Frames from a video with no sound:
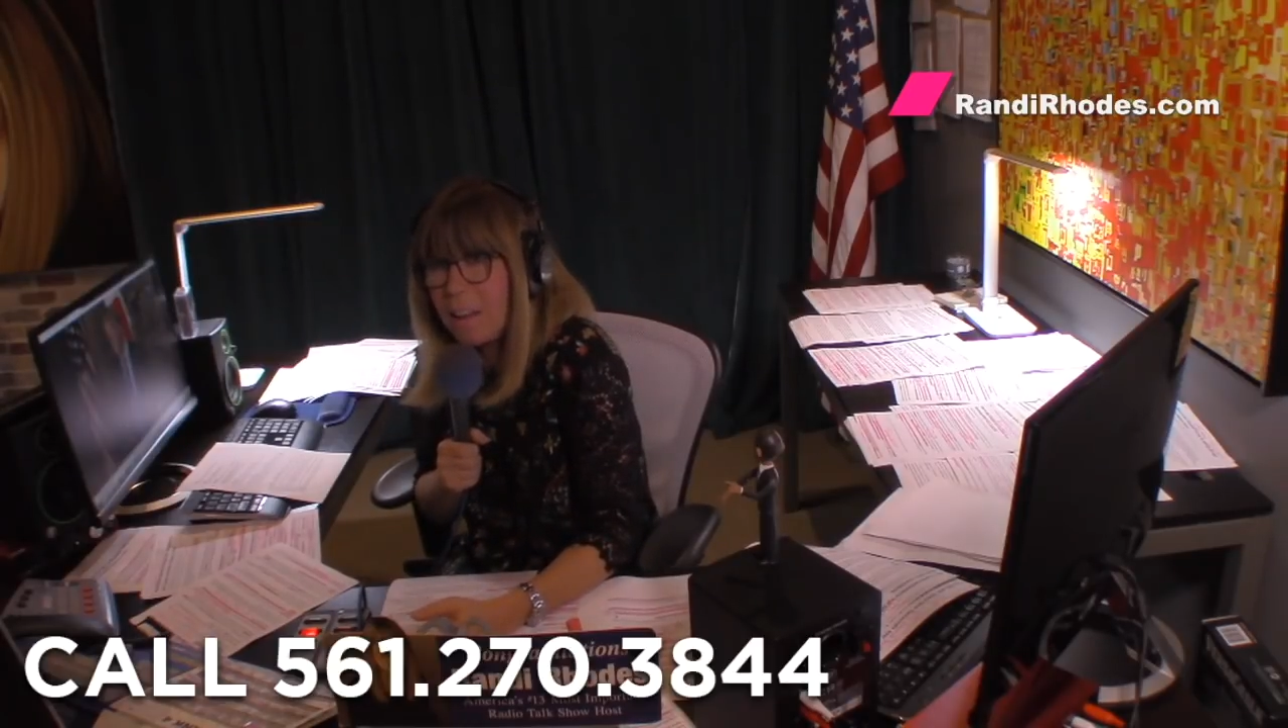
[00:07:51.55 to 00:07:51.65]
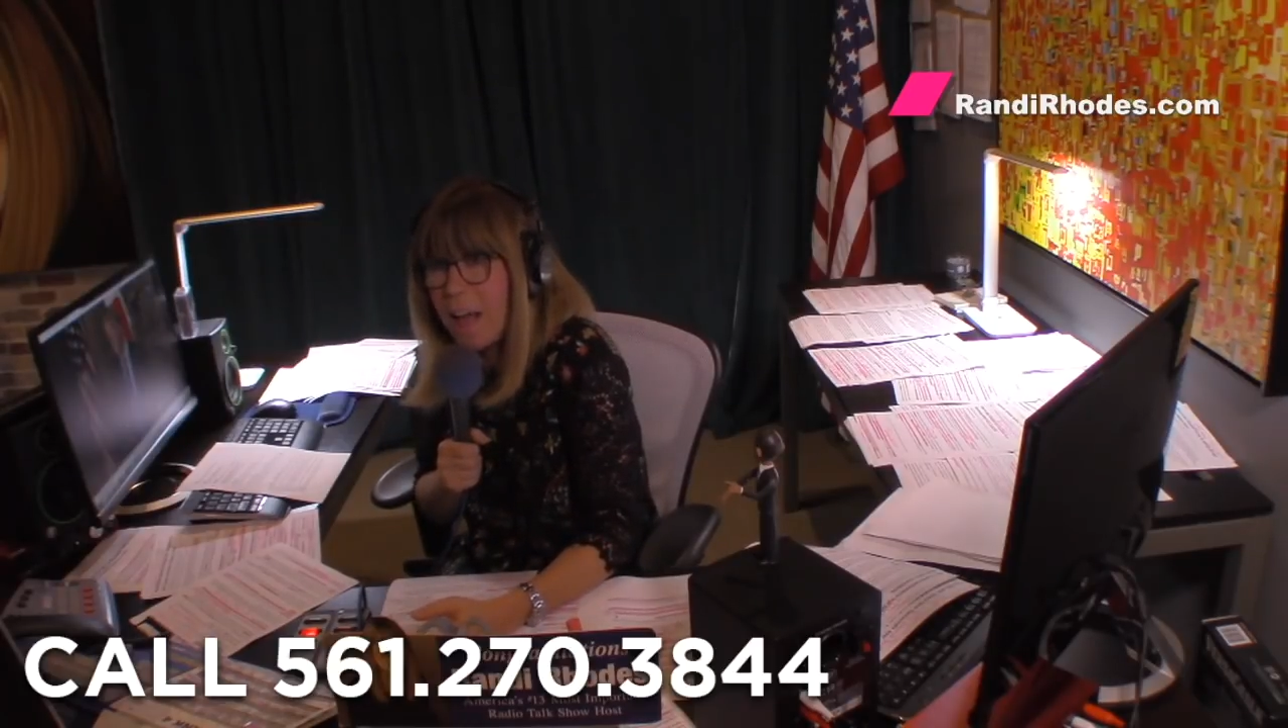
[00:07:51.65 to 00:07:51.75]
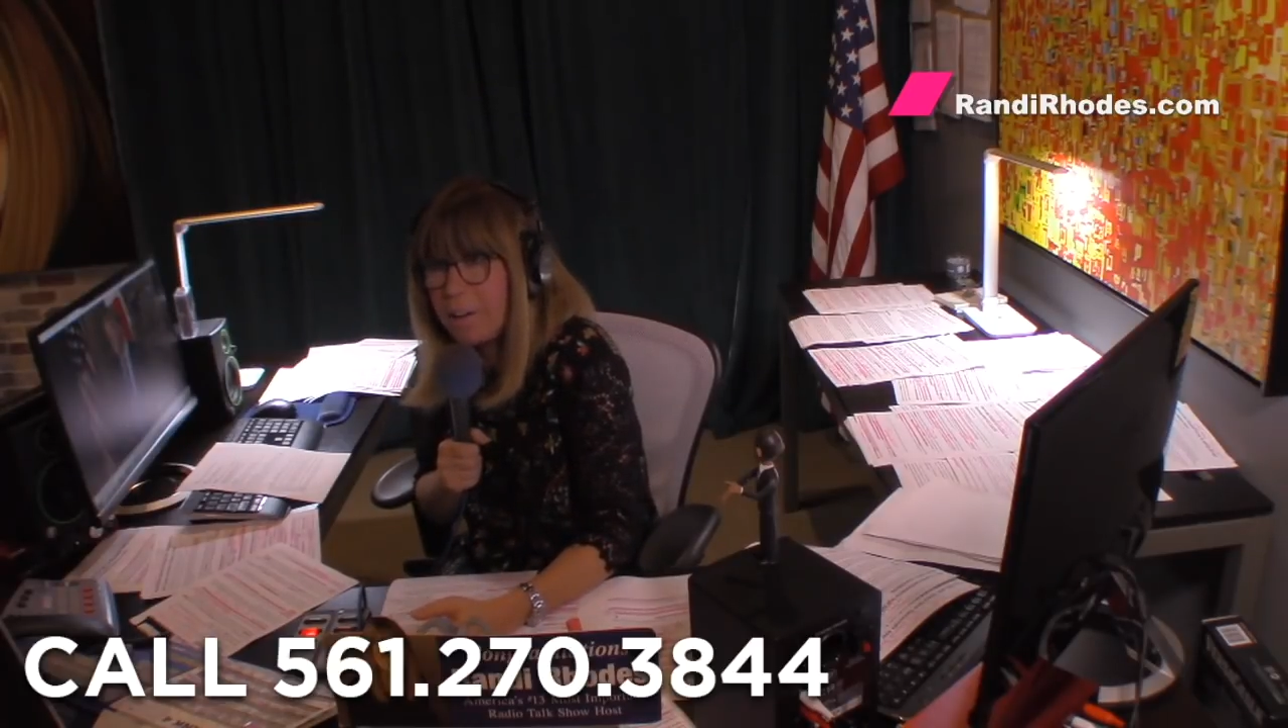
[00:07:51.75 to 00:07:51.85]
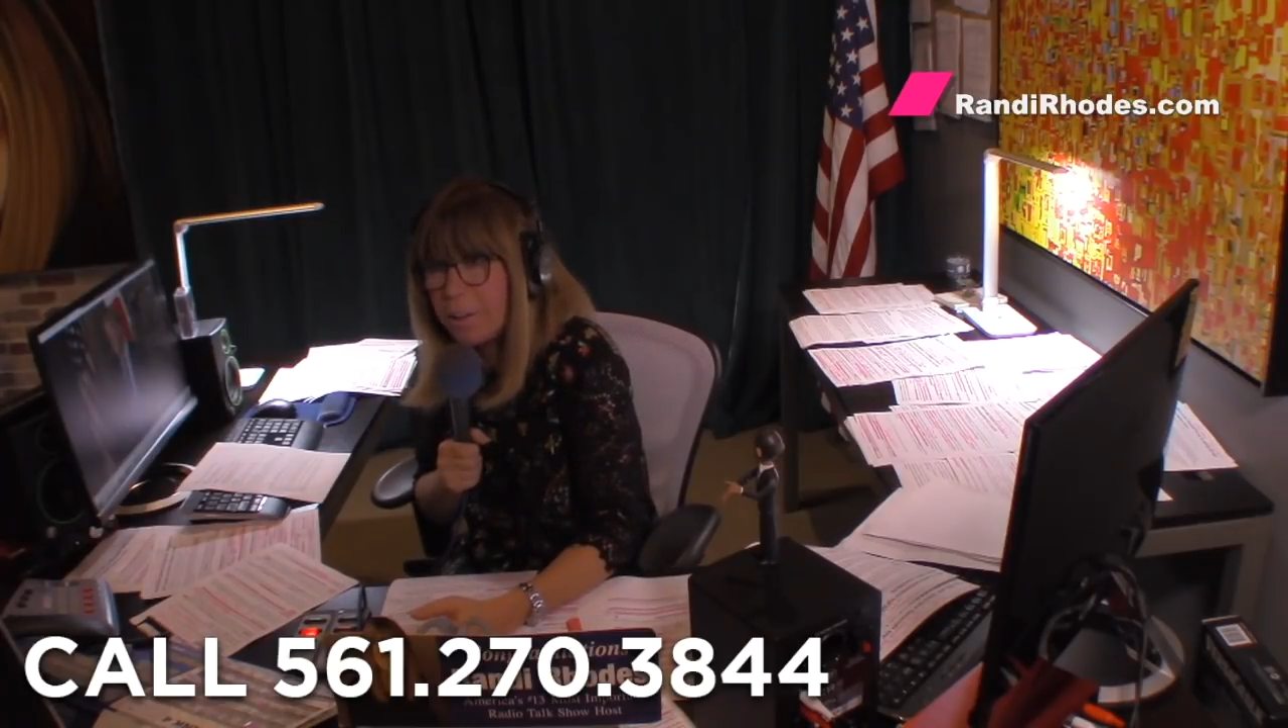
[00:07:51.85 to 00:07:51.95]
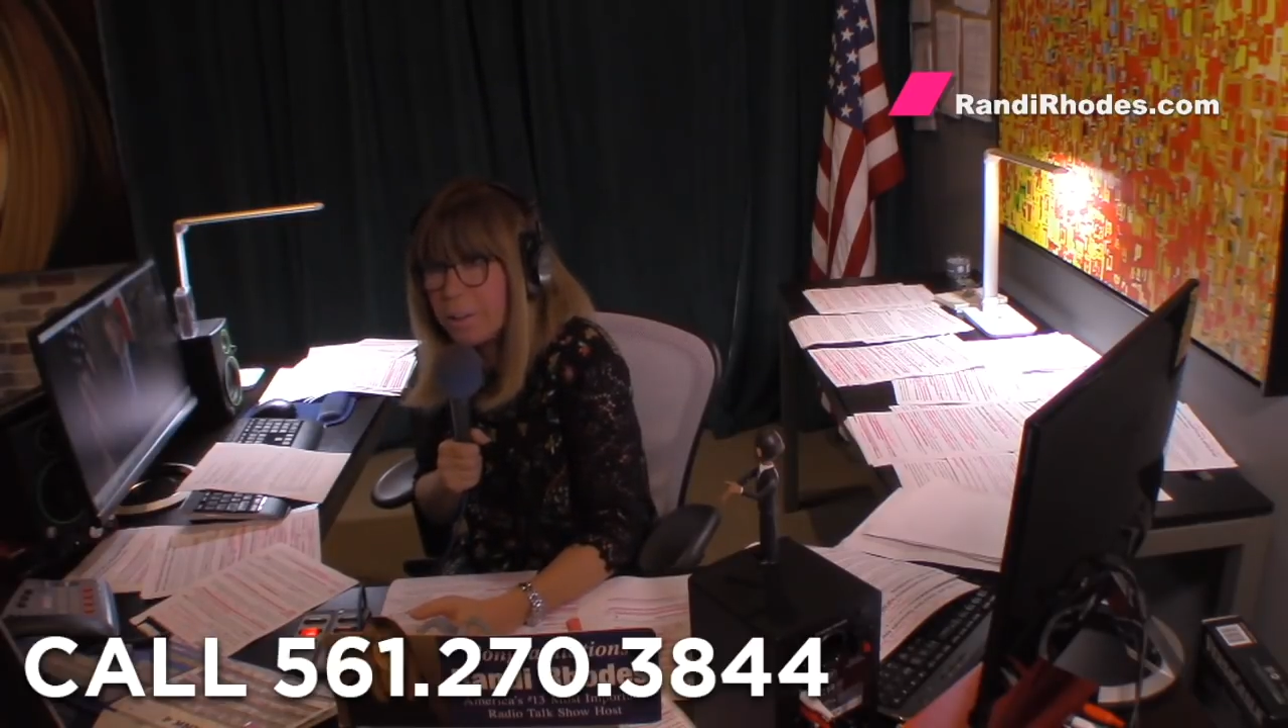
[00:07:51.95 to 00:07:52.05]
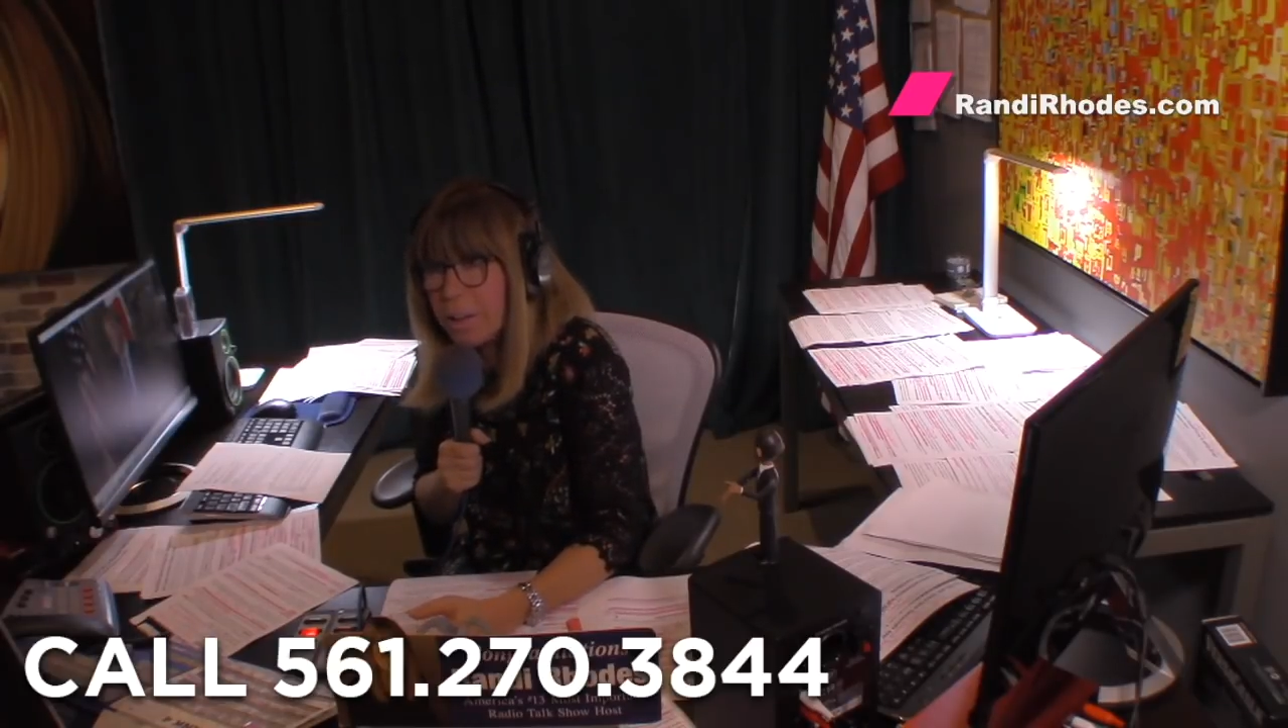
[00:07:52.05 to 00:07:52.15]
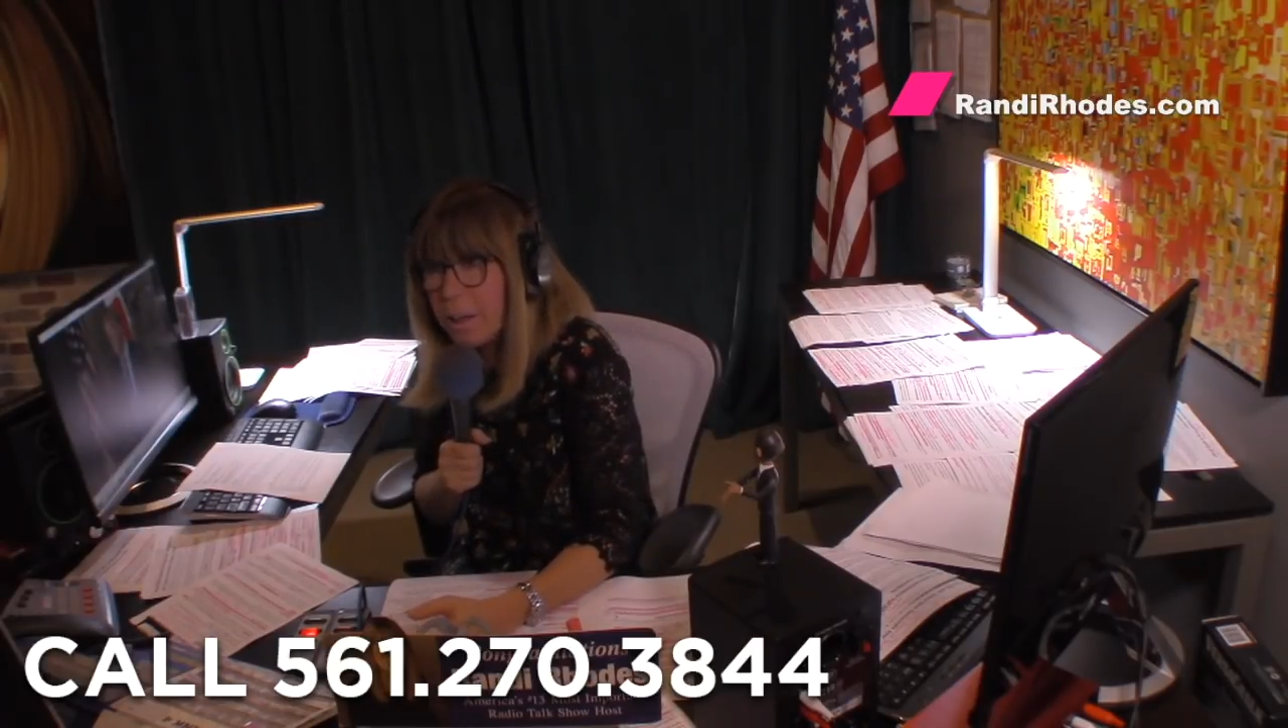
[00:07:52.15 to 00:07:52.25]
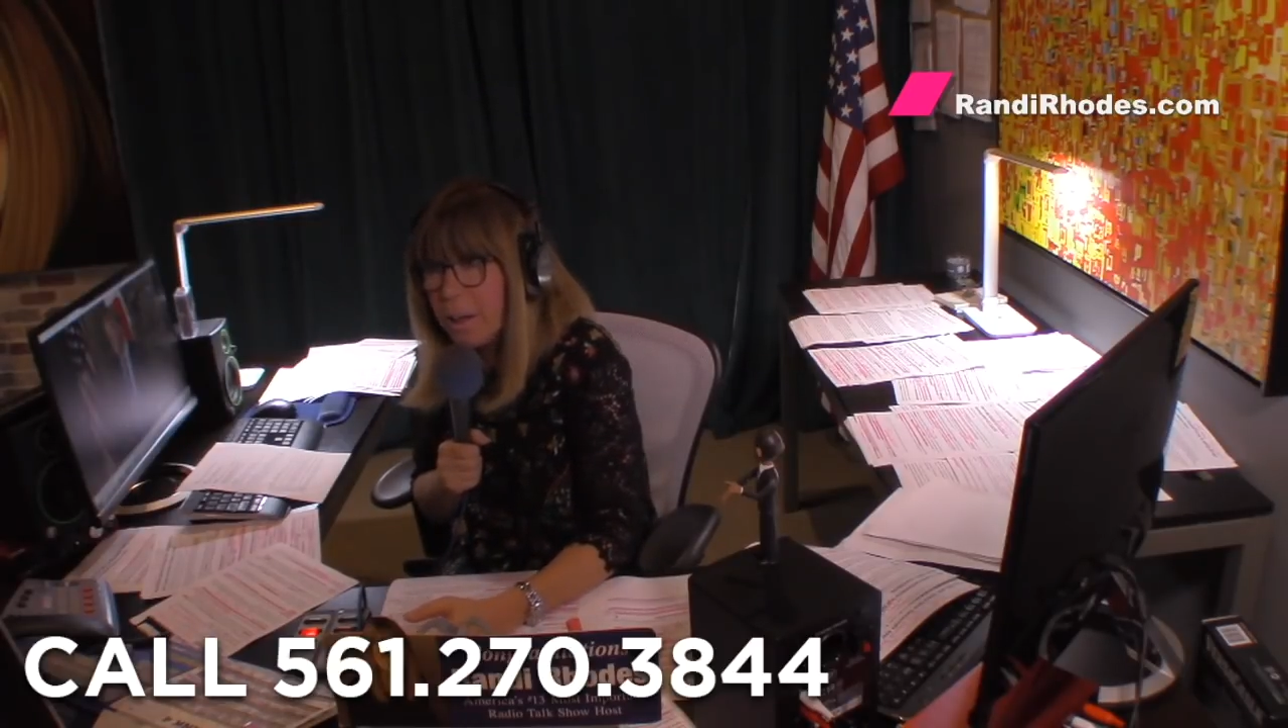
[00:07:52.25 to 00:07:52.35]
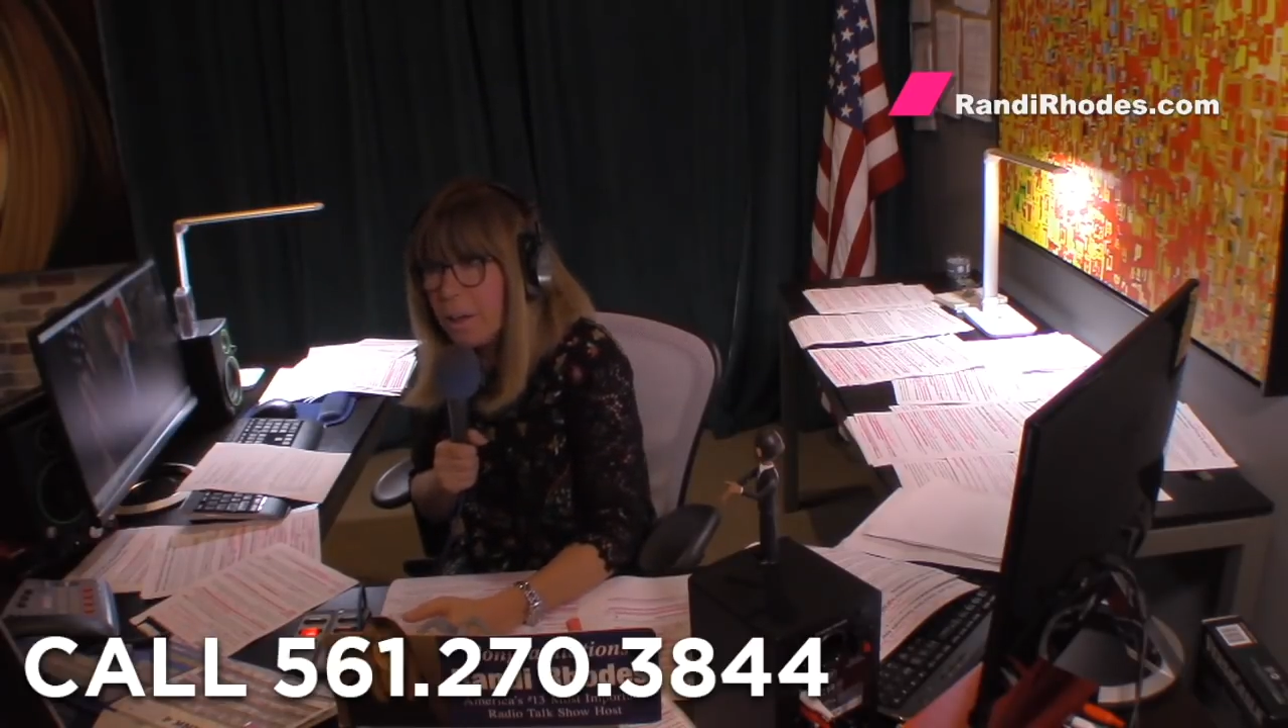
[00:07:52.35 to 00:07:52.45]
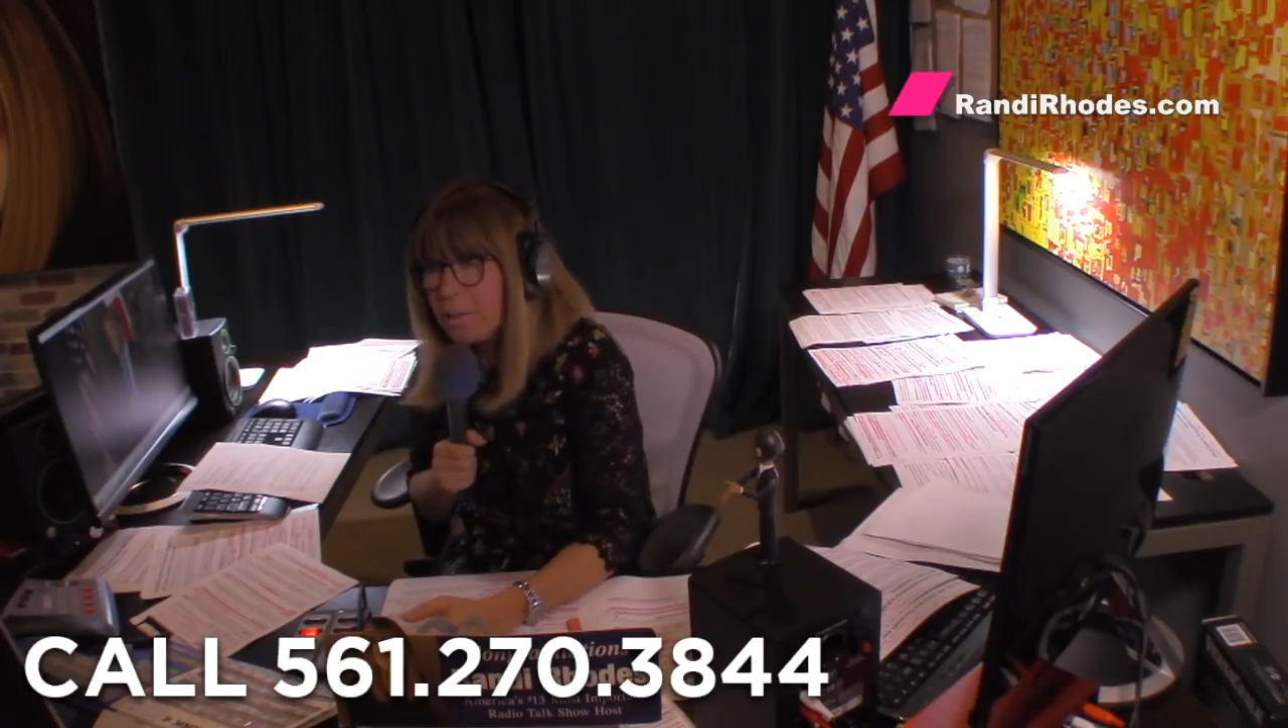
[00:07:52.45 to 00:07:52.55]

Leonard,